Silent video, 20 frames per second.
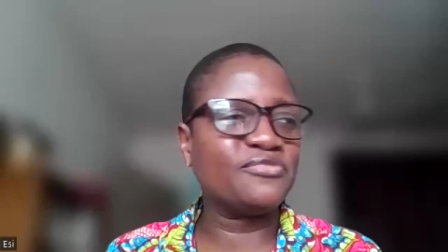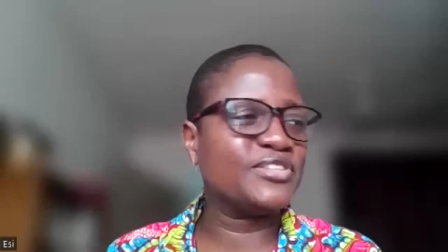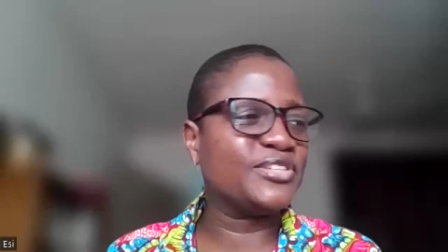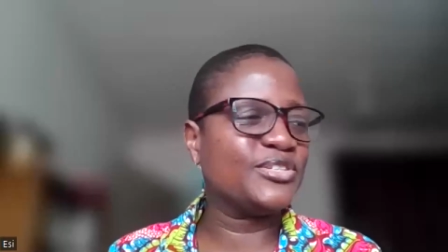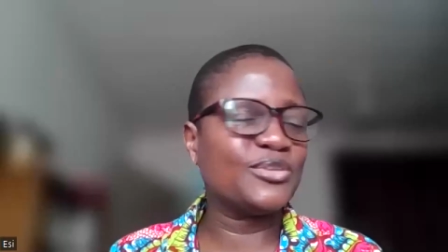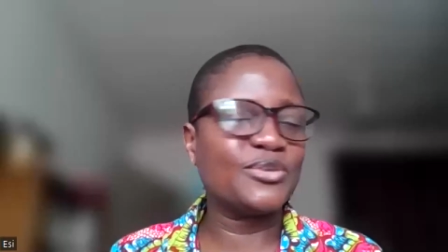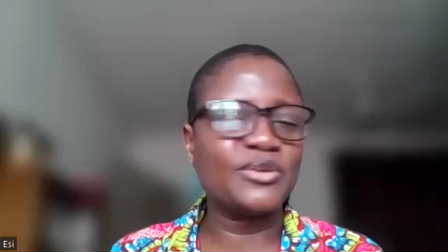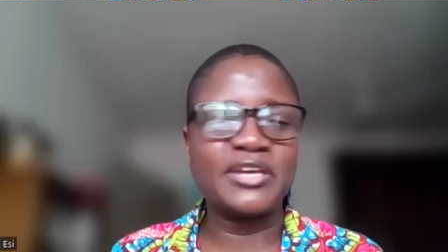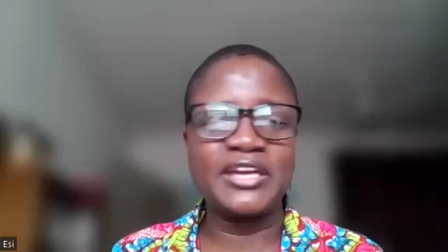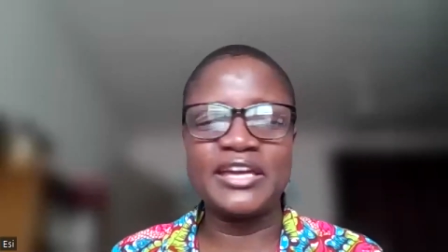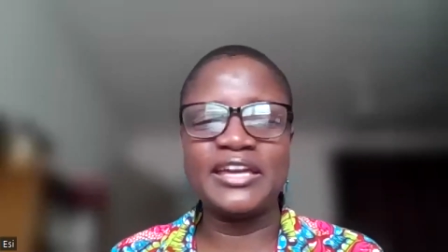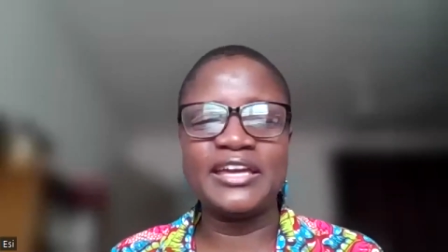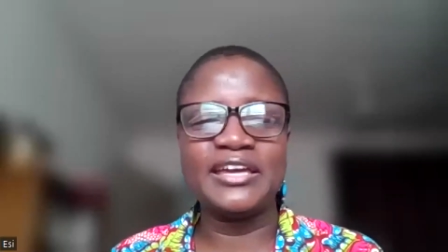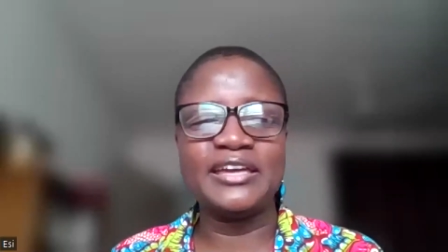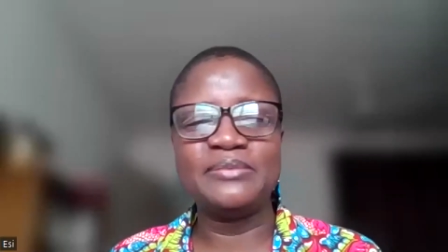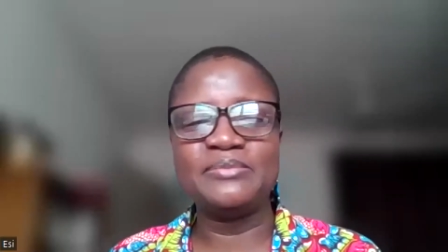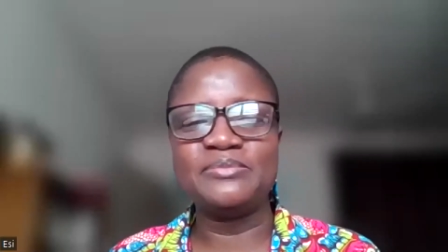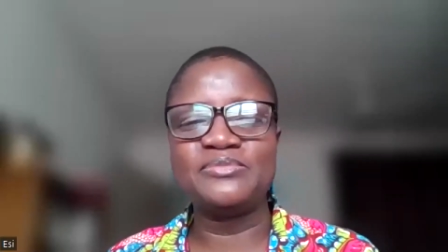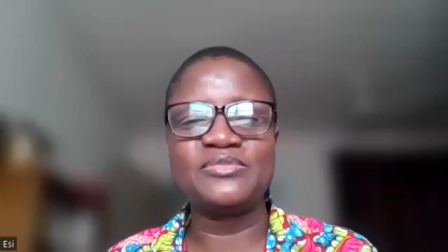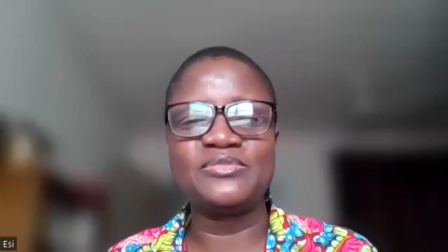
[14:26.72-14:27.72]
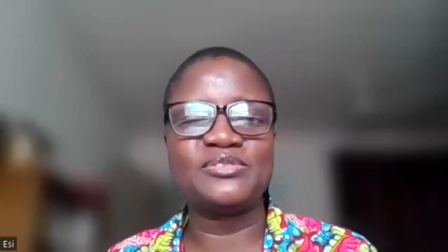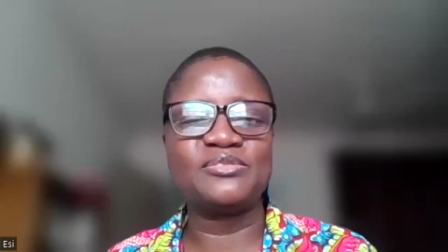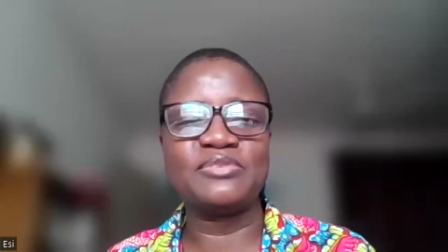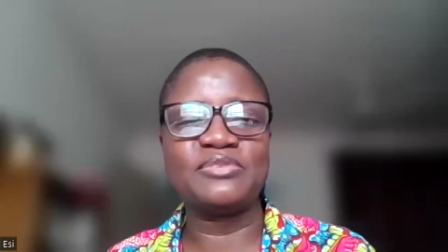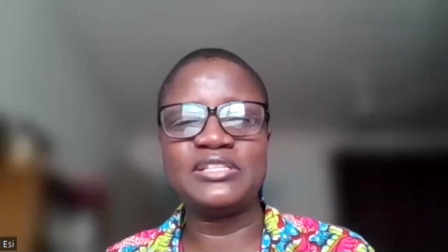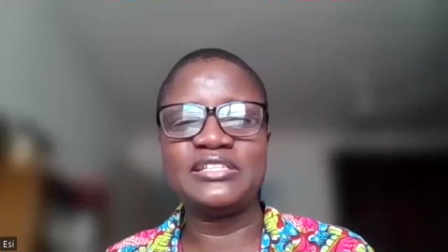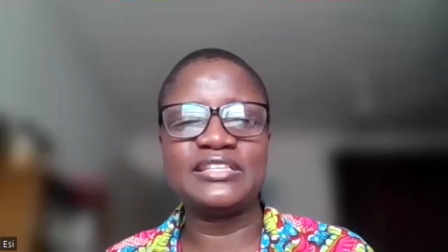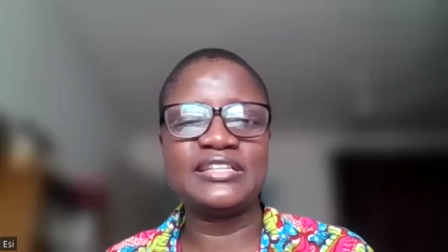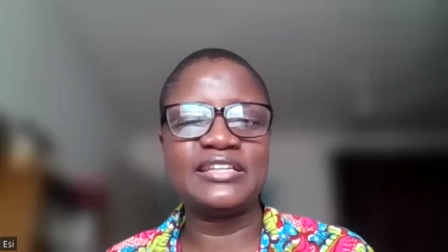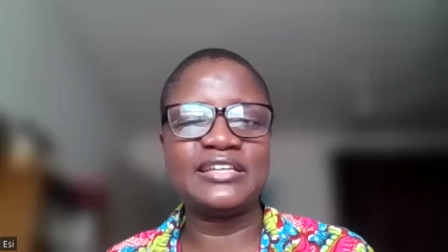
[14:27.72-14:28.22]
video games,
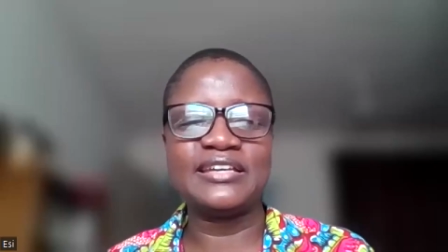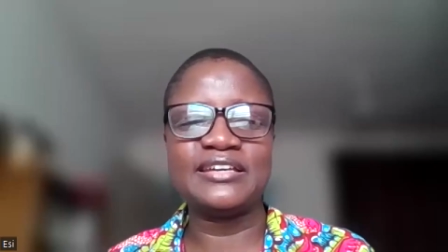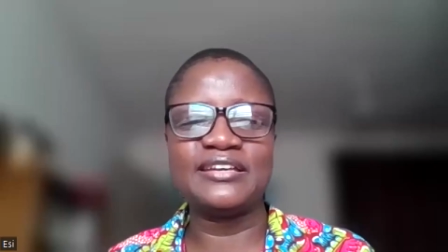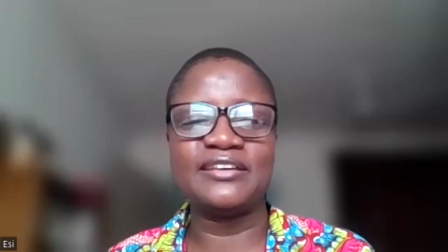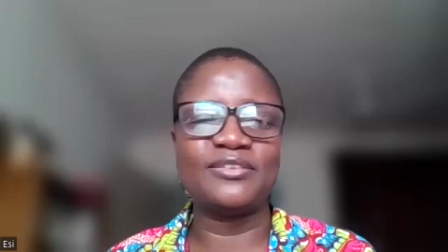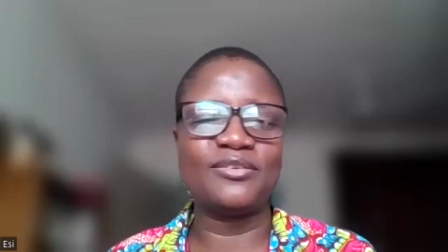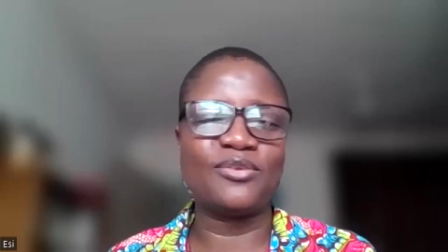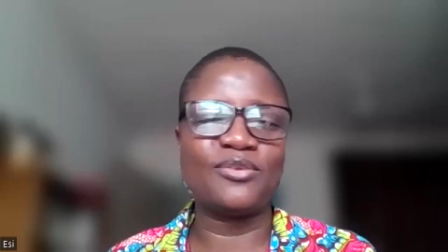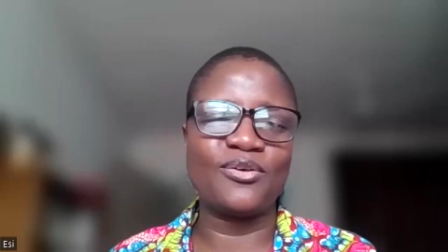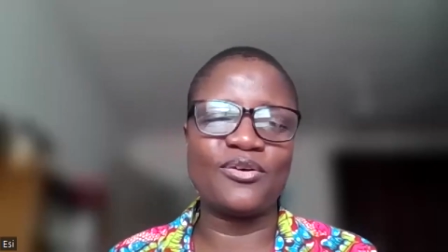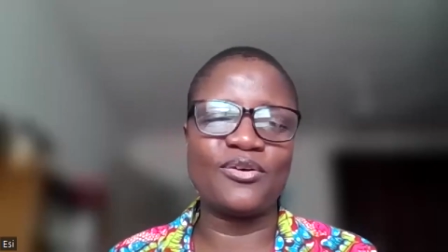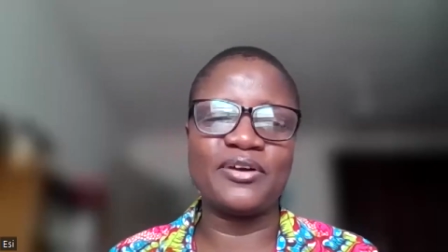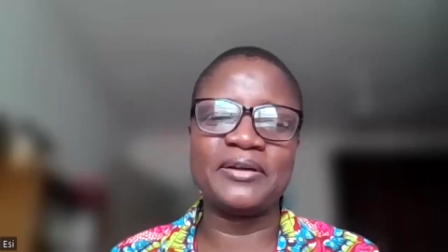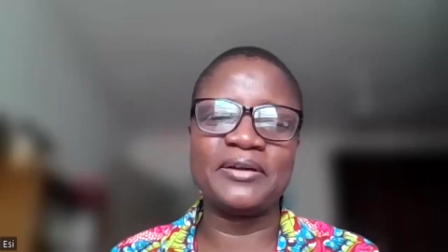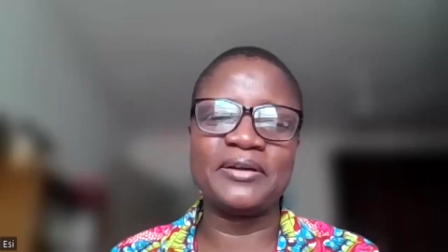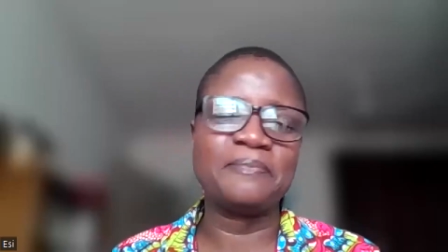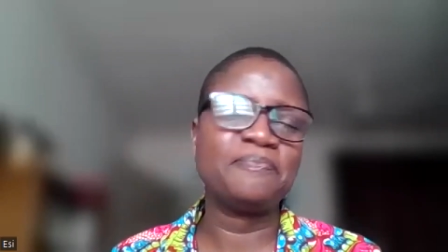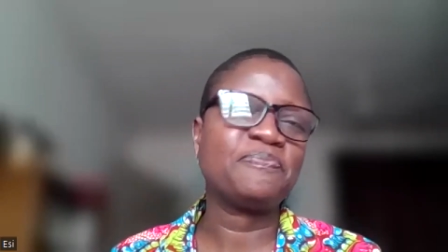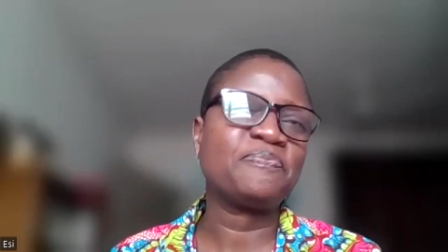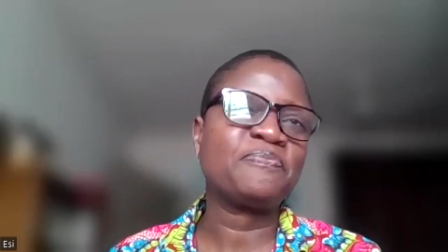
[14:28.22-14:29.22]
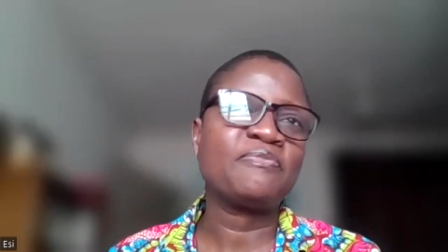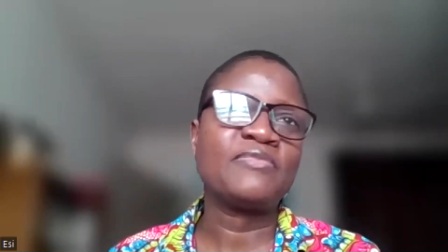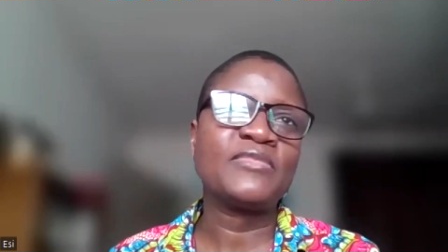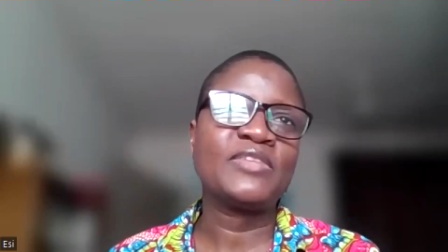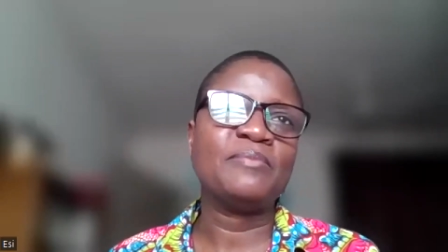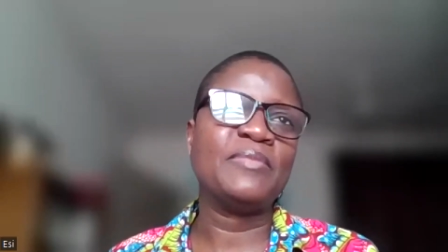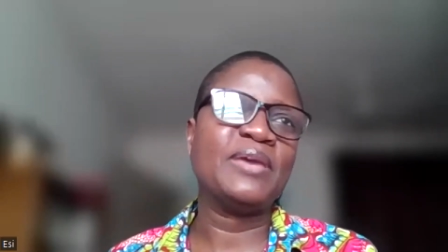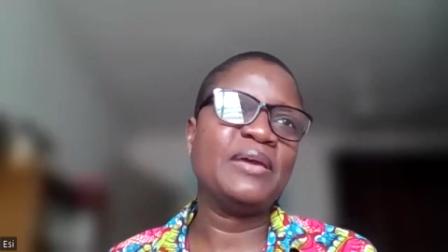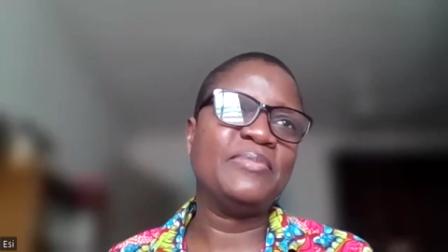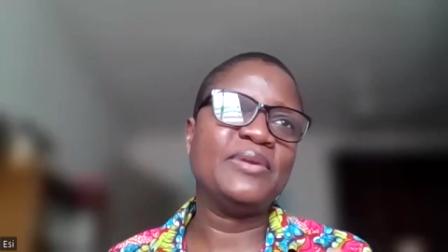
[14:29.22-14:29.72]
reading, or
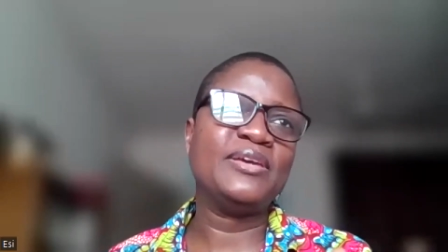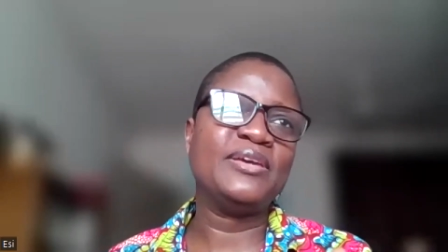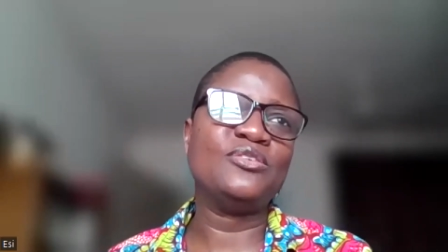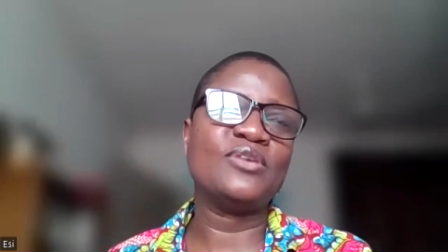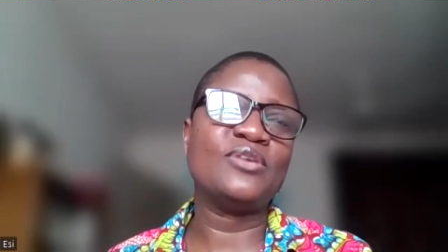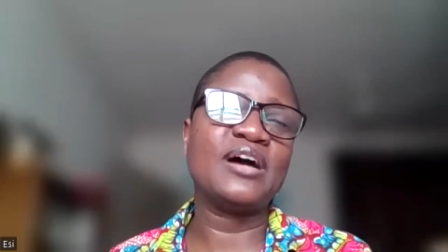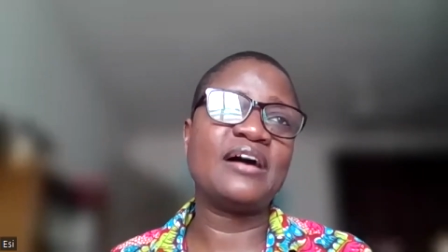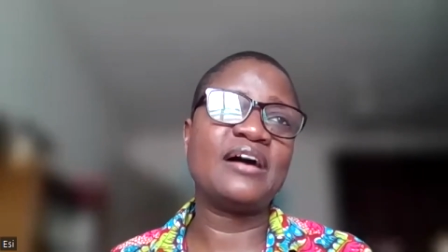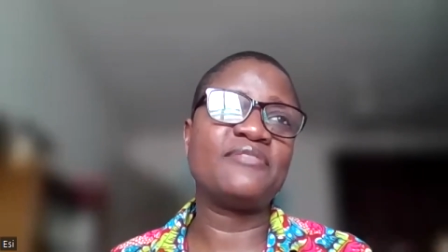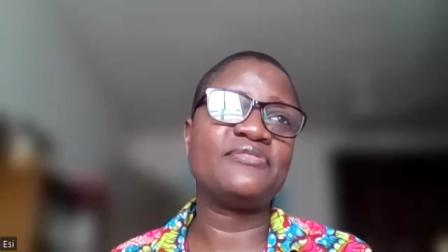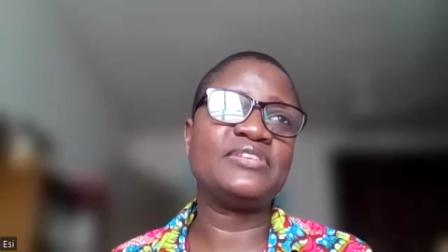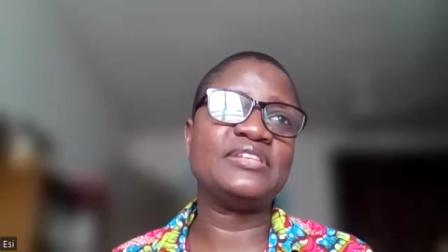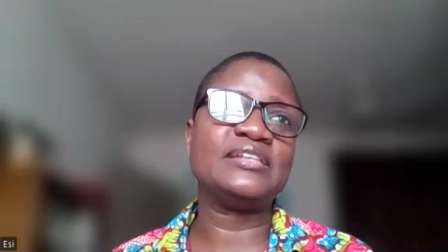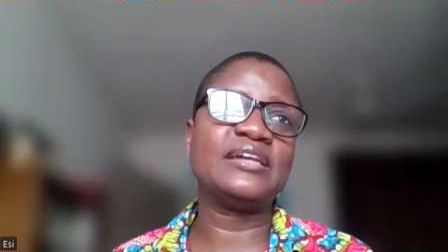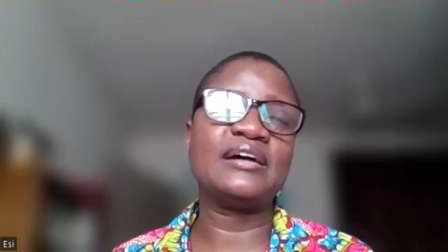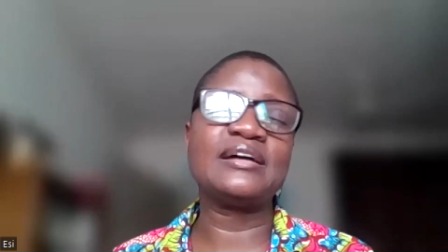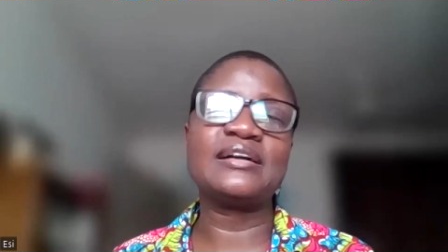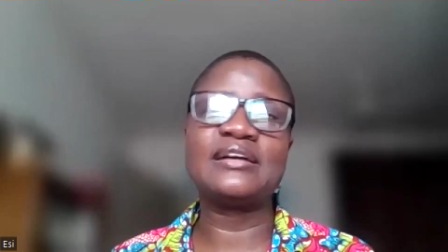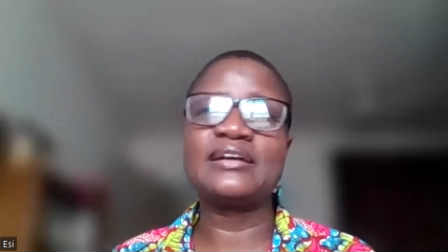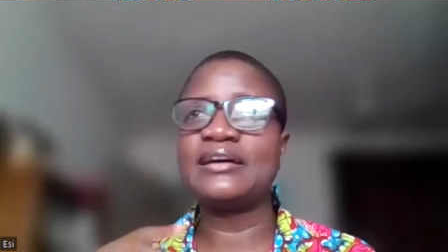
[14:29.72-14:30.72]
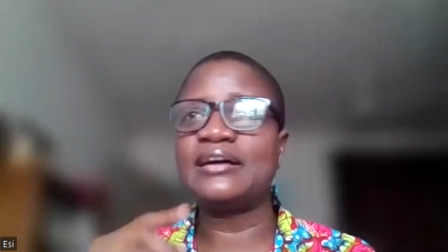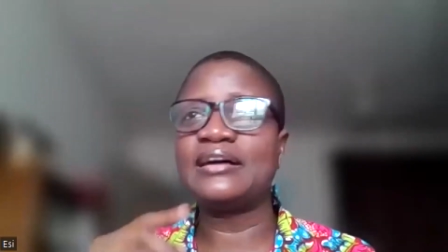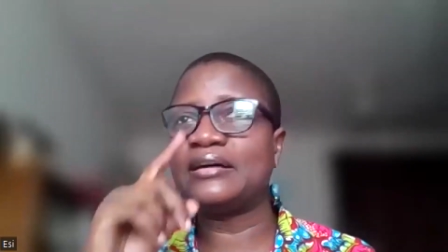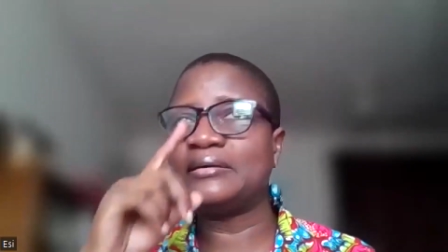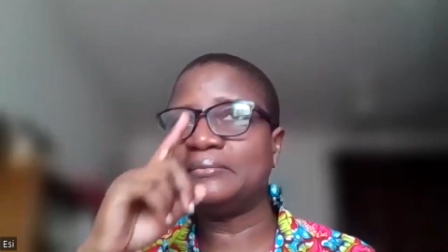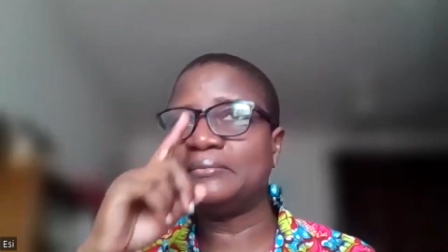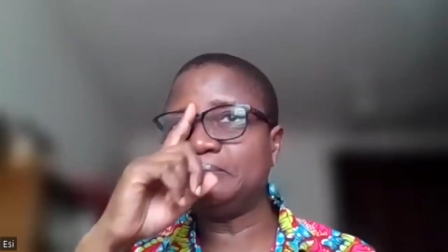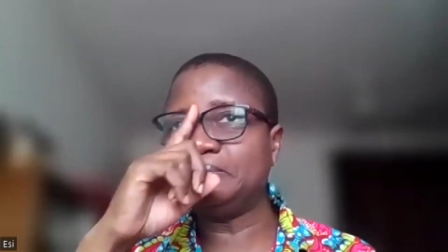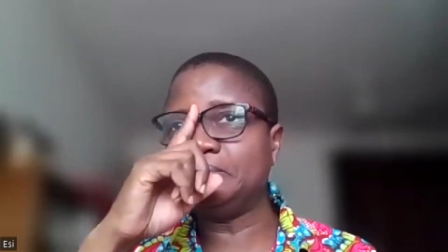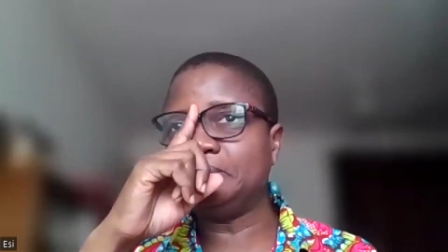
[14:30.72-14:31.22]
maybe you have younger,